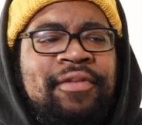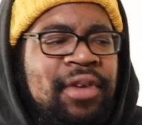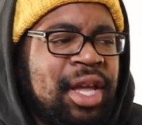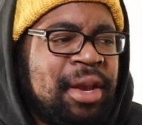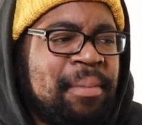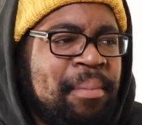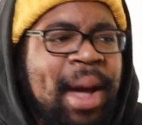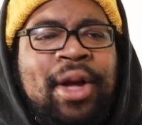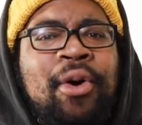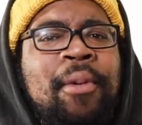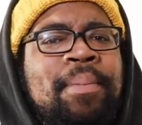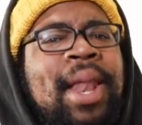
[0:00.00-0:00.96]
Fucking
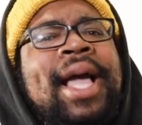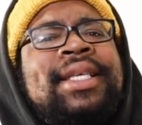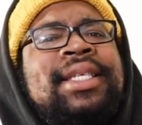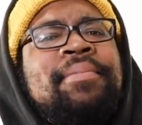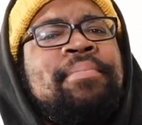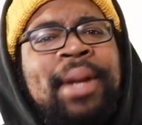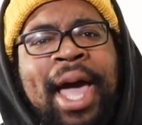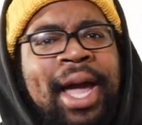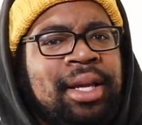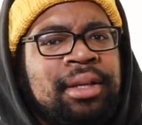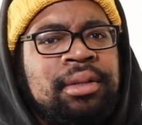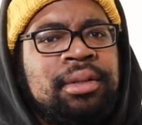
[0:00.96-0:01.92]
Michael Blackson
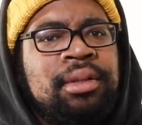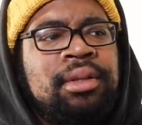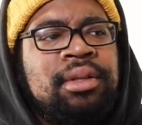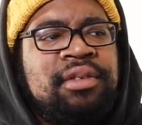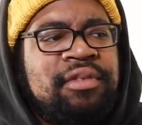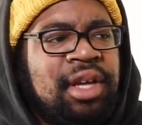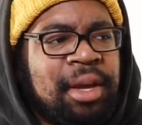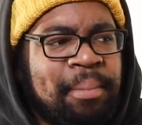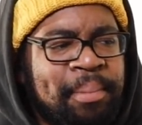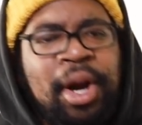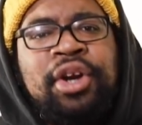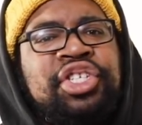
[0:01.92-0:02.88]
black.
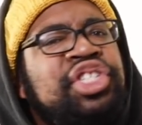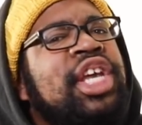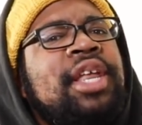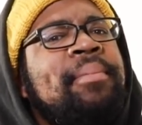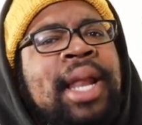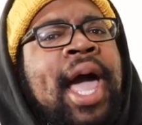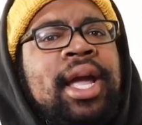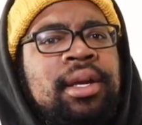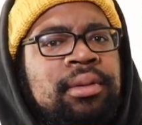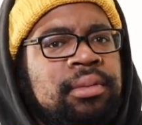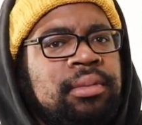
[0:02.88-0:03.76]
Fucking Burt Chicken black.